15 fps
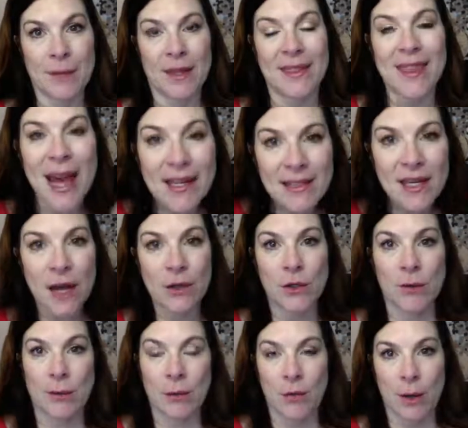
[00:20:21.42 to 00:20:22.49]
That's how
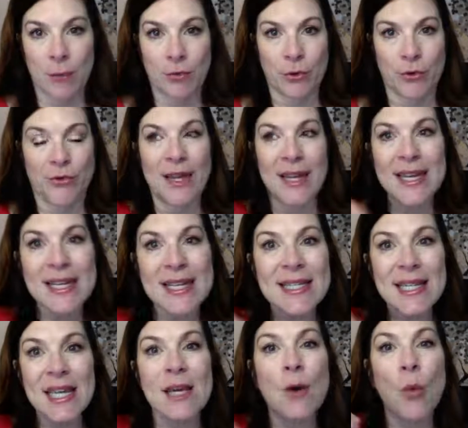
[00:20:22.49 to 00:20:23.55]
you regret proof.
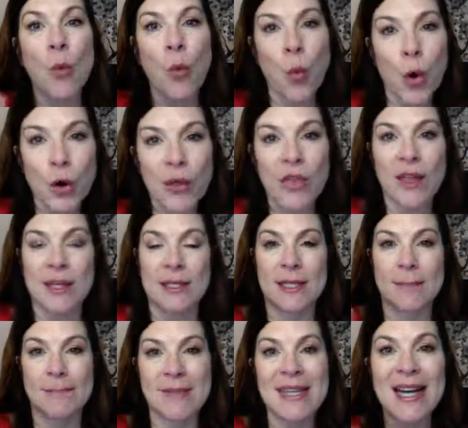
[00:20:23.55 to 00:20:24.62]
Is it worth it
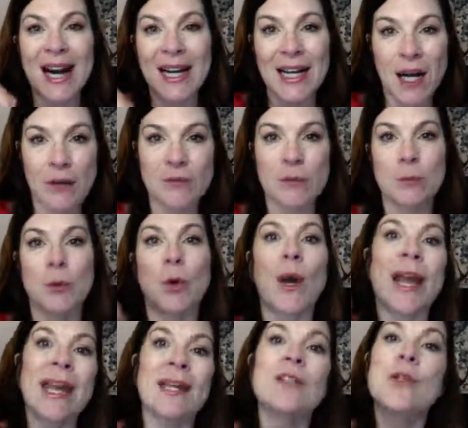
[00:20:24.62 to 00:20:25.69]
to be
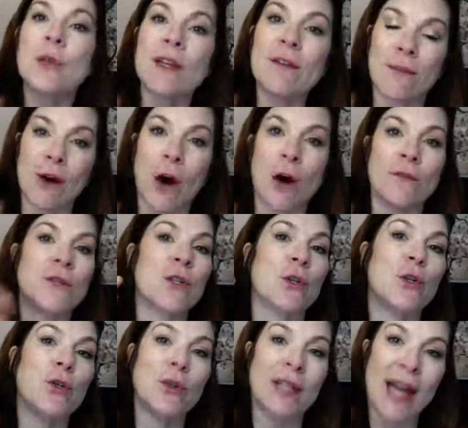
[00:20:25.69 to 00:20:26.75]
uncomfortable and to evolve so
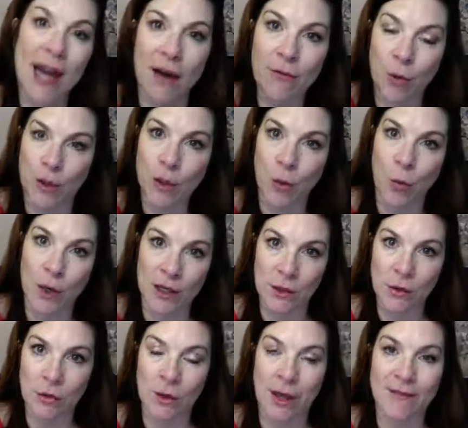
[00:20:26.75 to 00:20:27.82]
you can have what you want
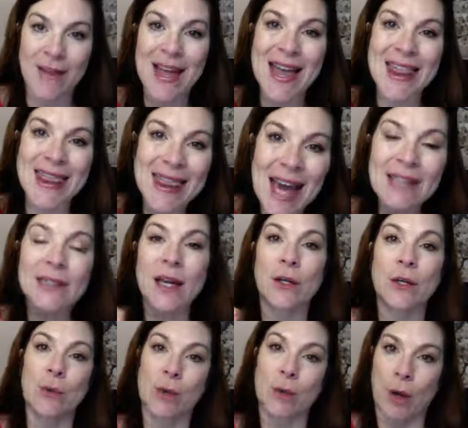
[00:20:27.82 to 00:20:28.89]
in your life? That's how
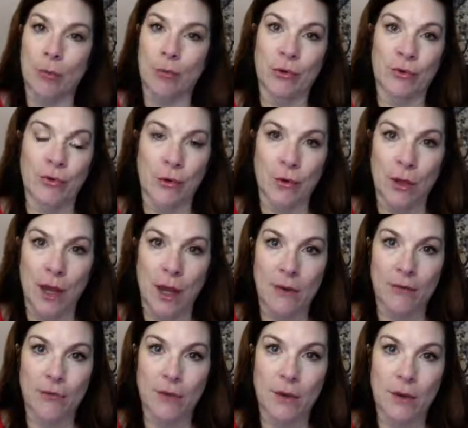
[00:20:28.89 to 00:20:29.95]
you regret proof your
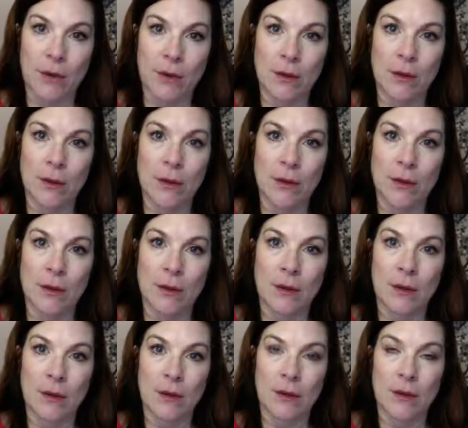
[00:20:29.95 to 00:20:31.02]
life.
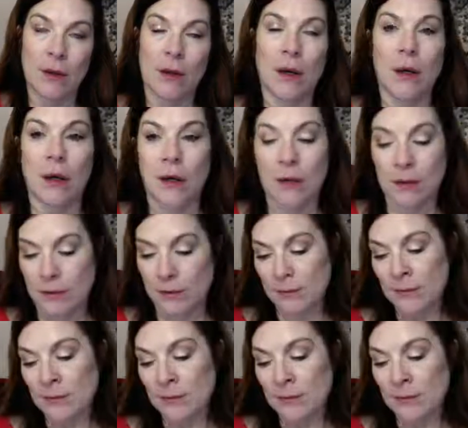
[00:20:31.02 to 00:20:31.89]
Oh.